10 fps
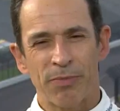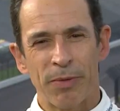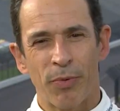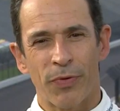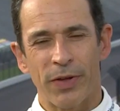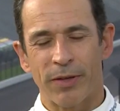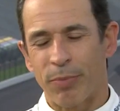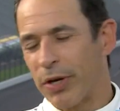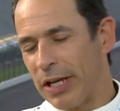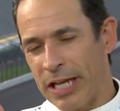people think,
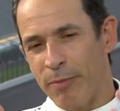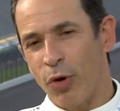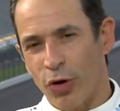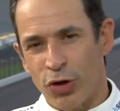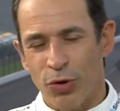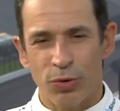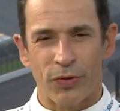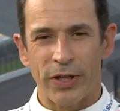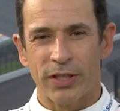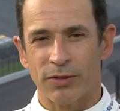put a label on you,
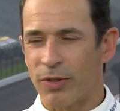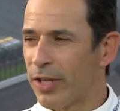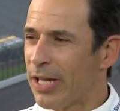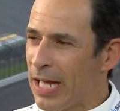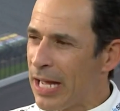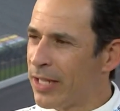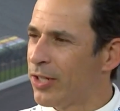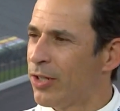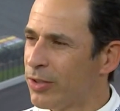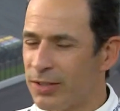think yeah. You're like, ah, you
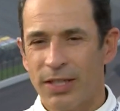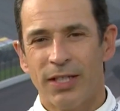know, it,